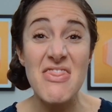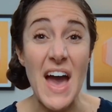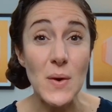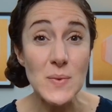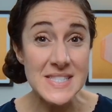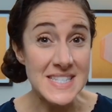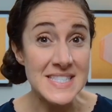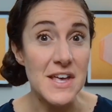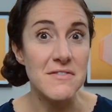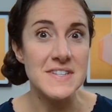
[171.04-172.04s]

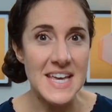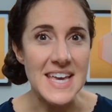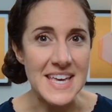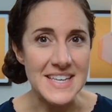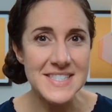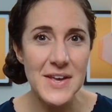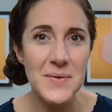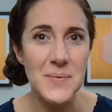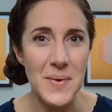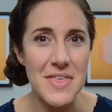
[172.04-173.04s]
thousands of days
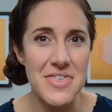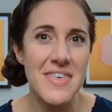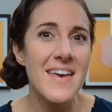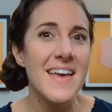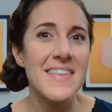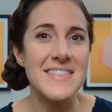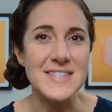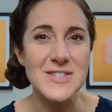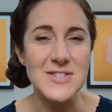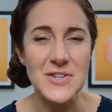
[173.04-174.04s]
with
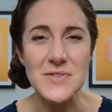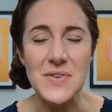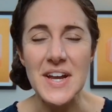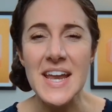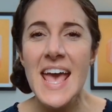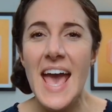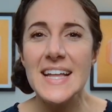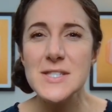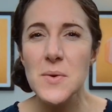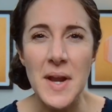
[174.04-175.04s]
these children.
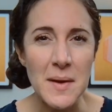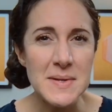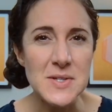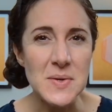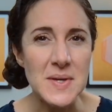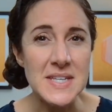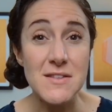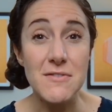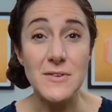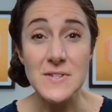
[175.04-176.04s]
And so what I would do is
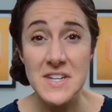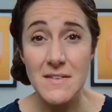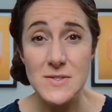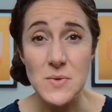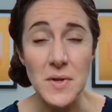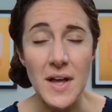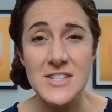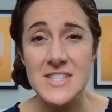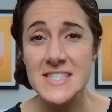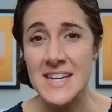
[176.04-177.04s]
the first day of school,
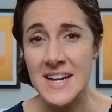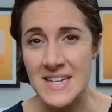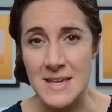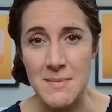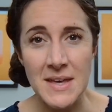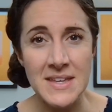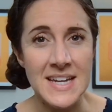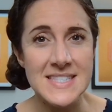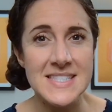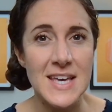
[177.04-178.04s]
I'd just send out an email
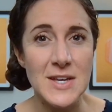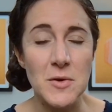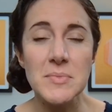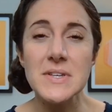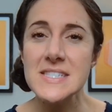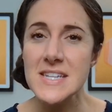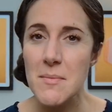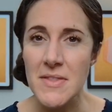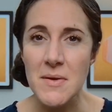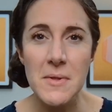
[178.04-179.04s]
and I'd say, you know, please
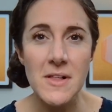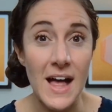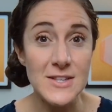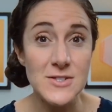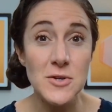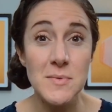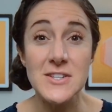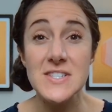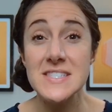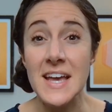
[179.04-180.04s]
stop by the classroom
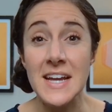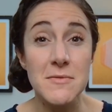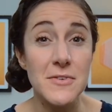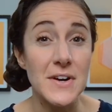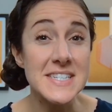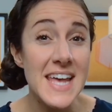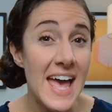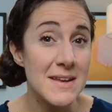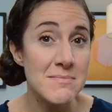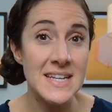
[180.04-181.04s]
and just sign up for a
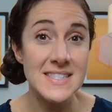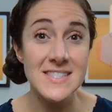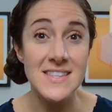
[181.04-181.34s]
ten minute